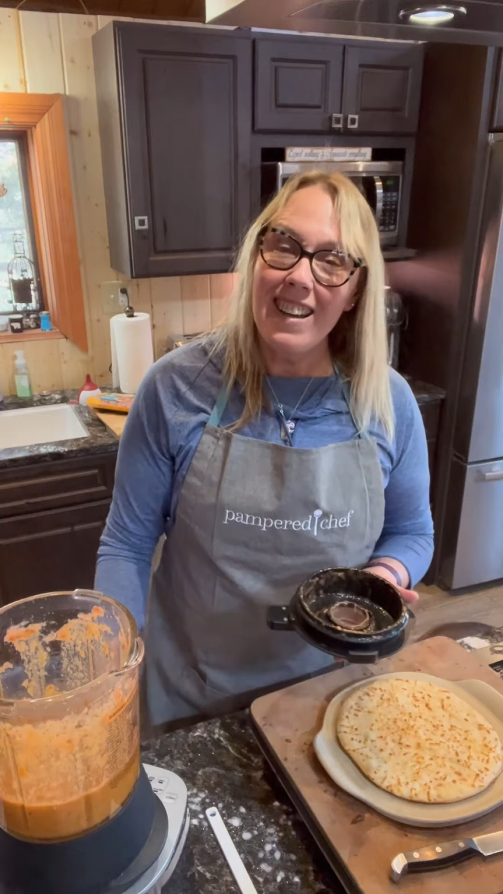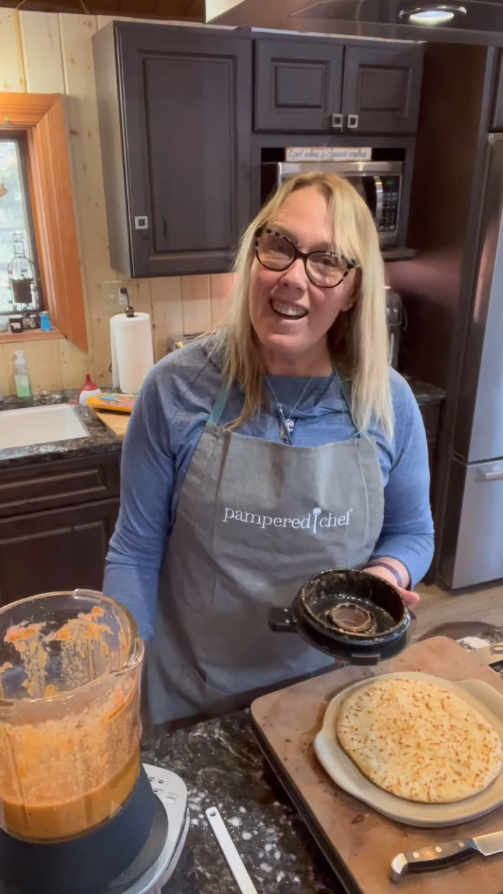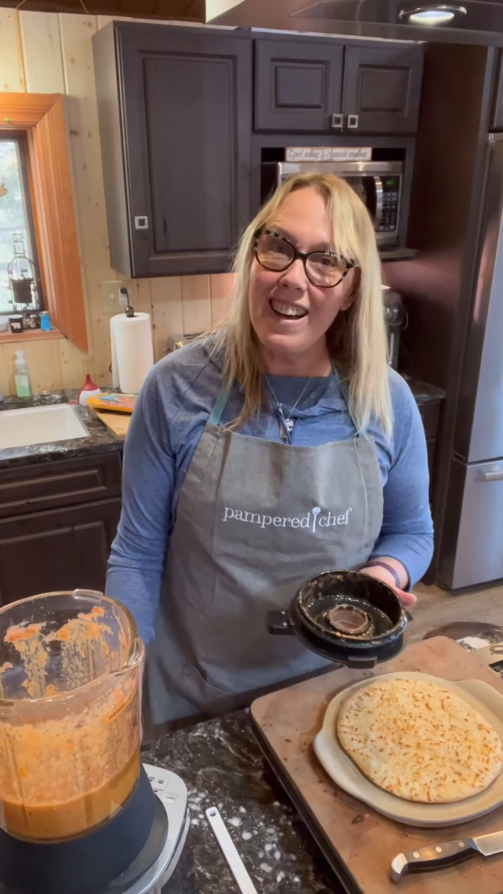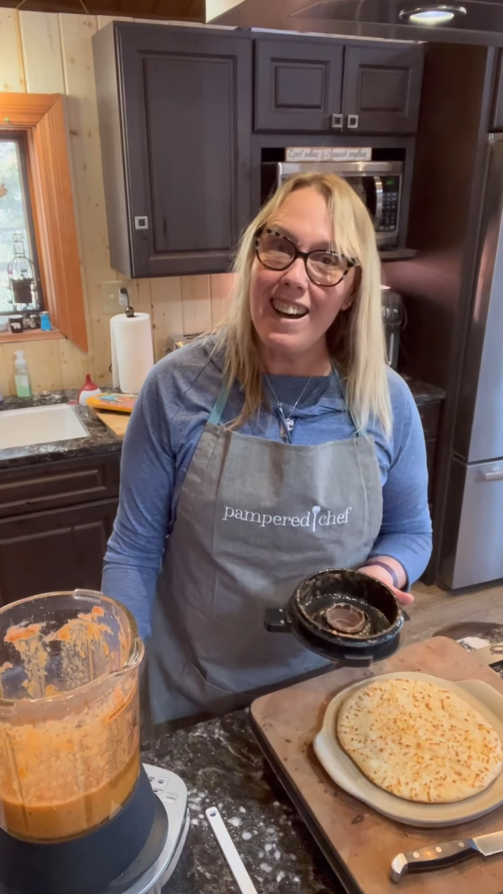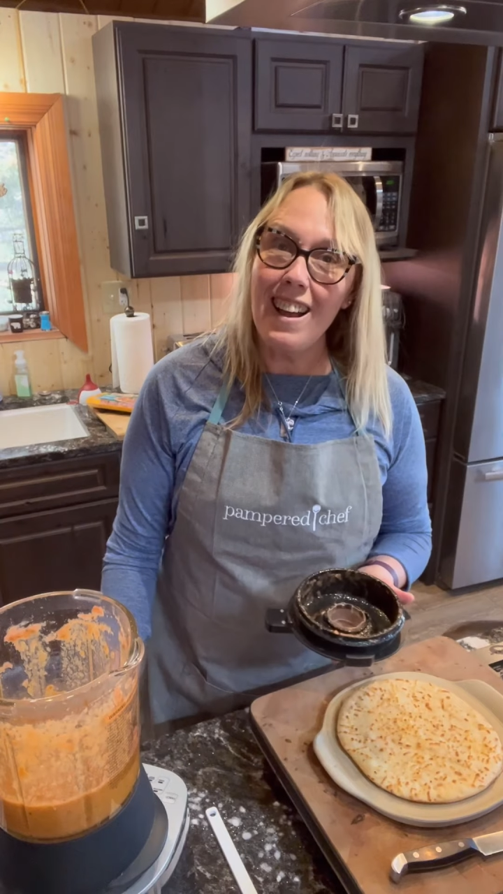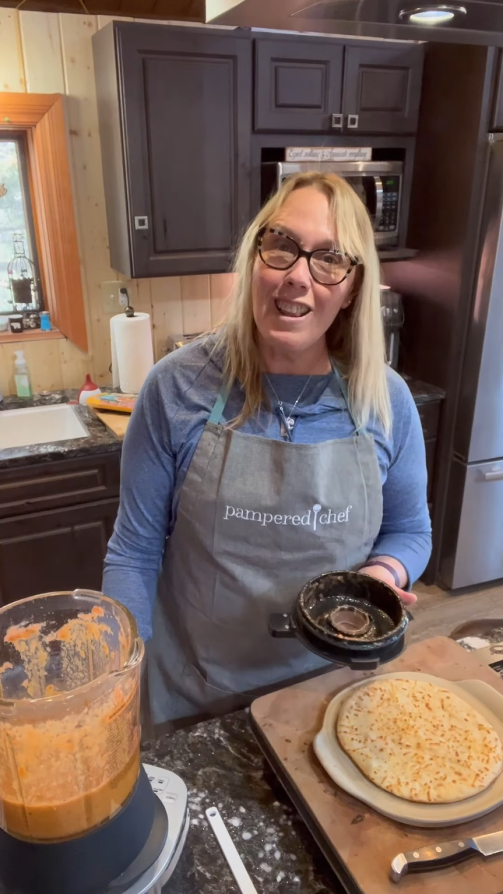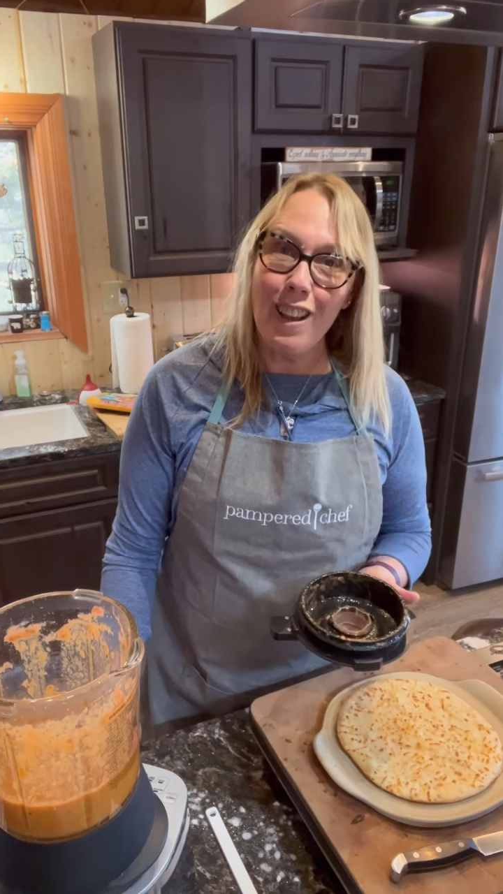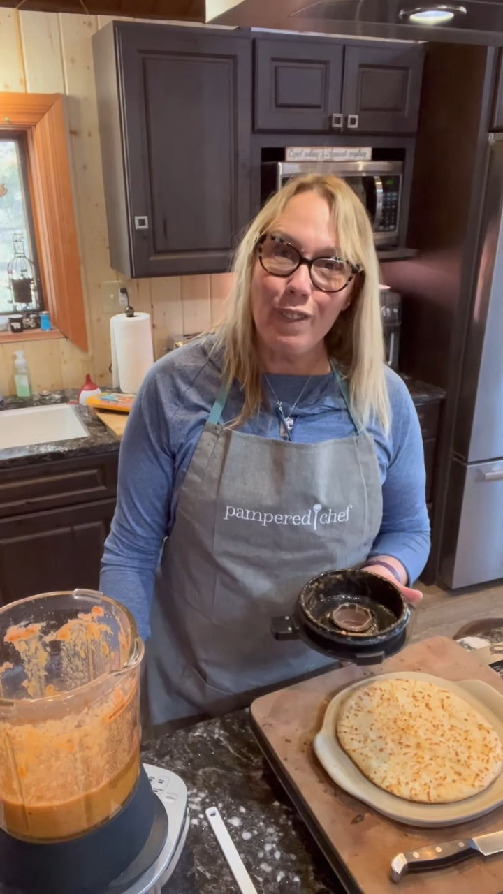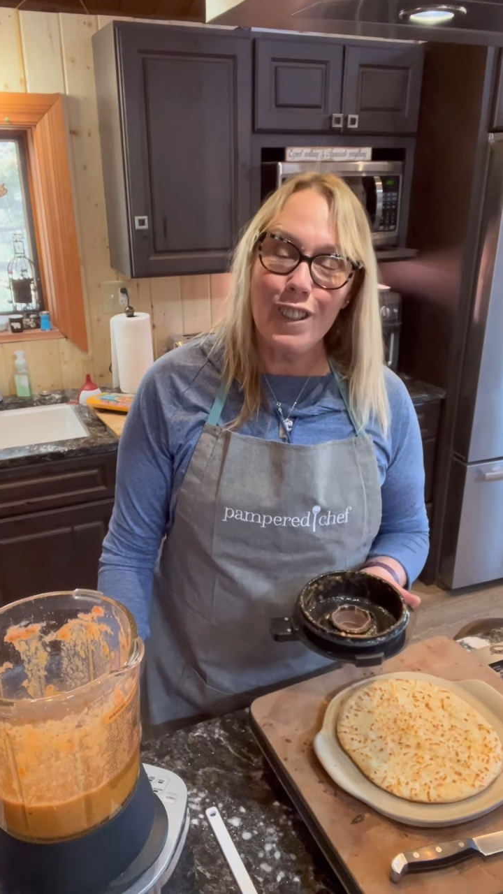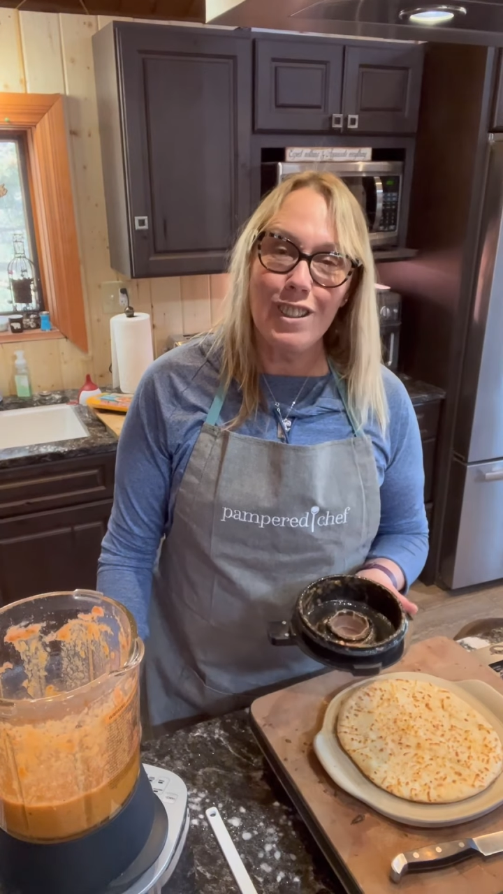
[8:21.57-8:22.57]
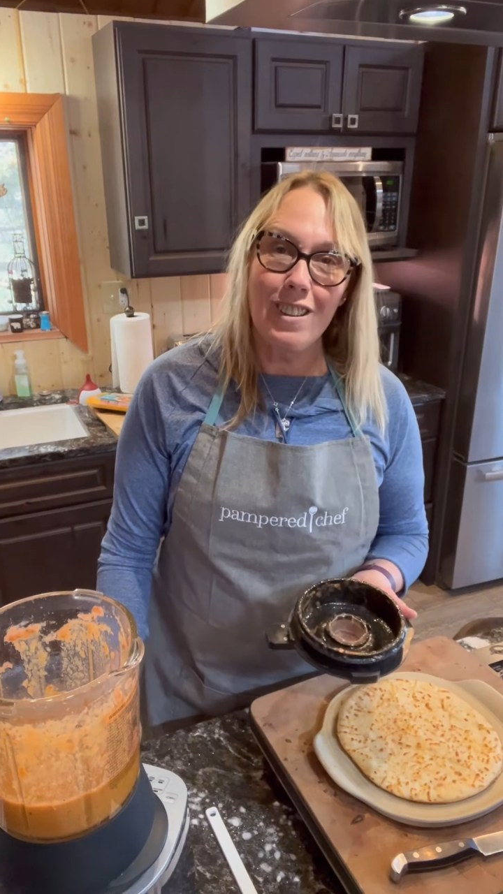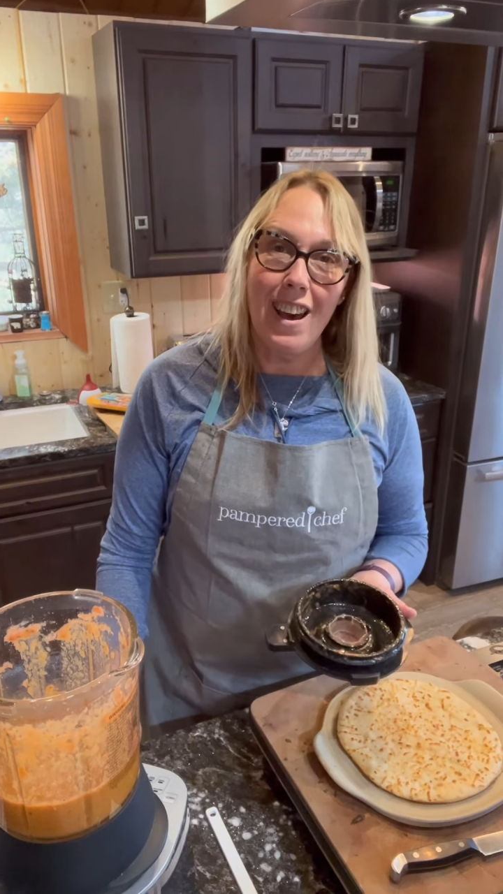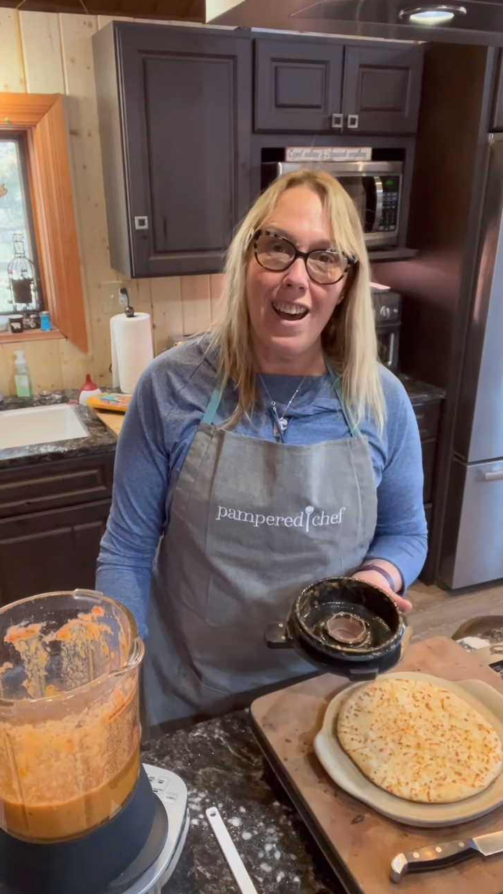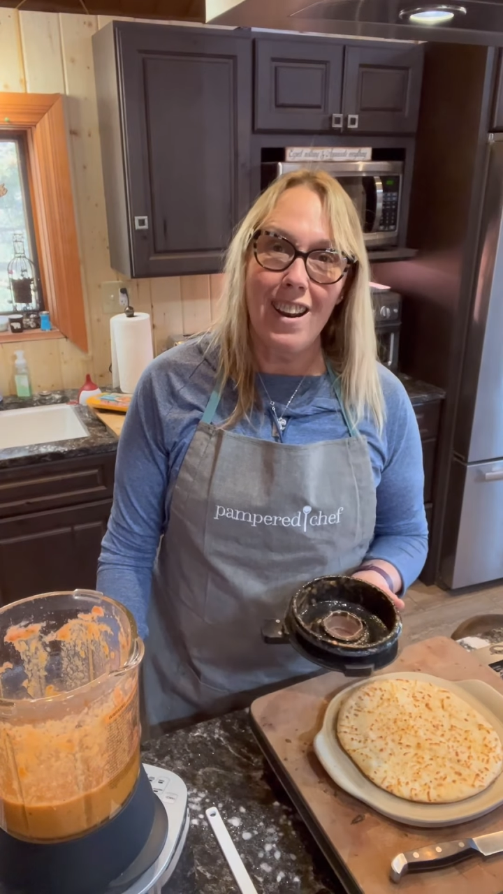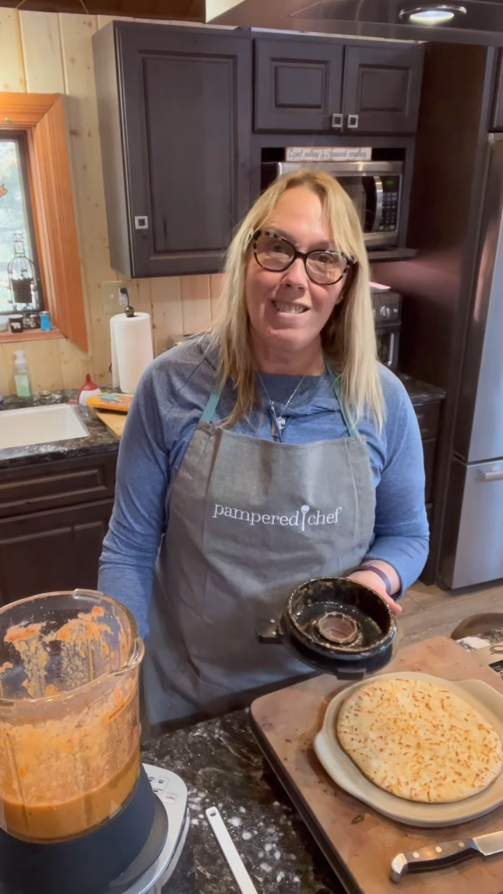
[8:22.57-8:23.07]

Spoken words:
I'd love to do that.